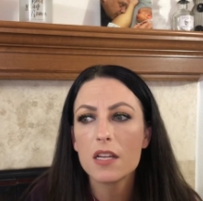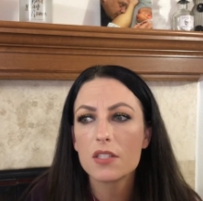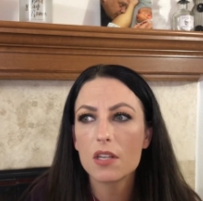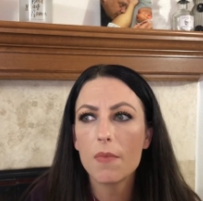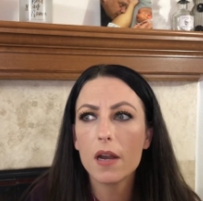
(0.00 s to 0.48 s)

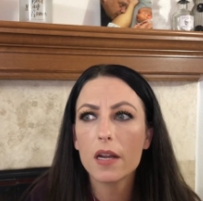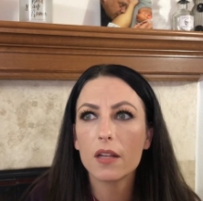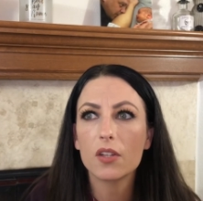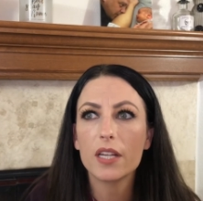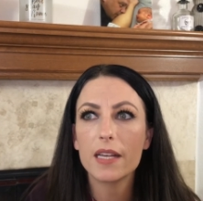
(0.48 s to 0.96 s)
So I'm
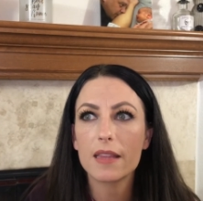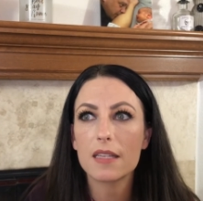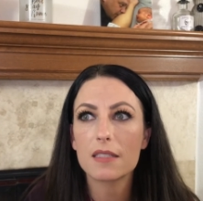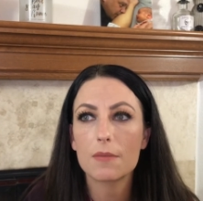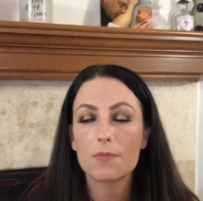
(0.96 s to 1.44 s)
already looking at
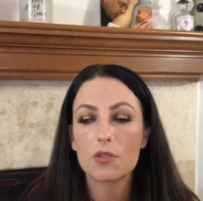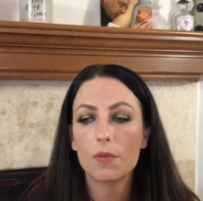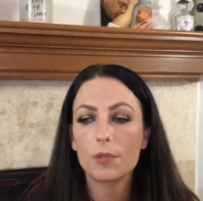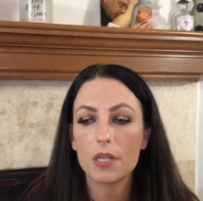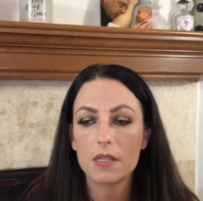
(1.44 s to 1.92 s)
this
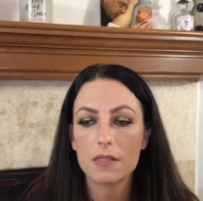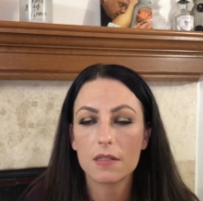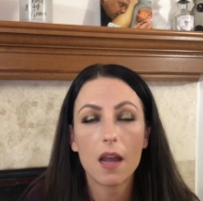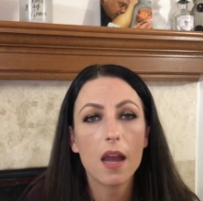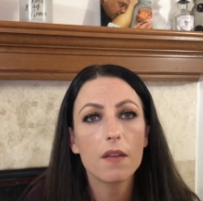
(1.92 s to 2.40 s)
subscription
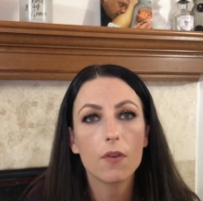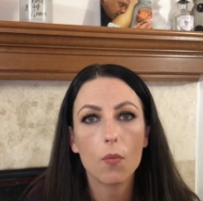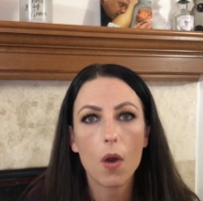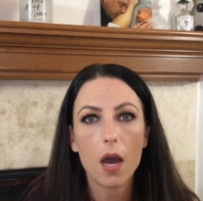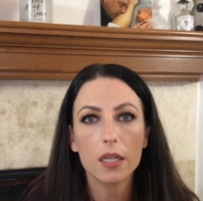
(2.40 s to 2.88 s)
as kind of a
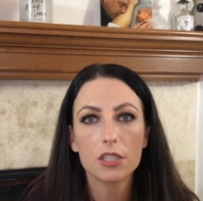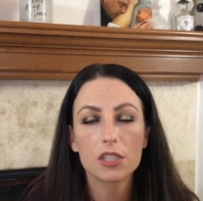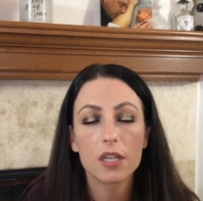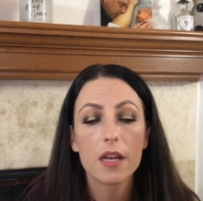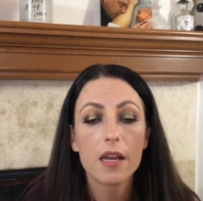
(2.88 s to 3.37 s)
wash.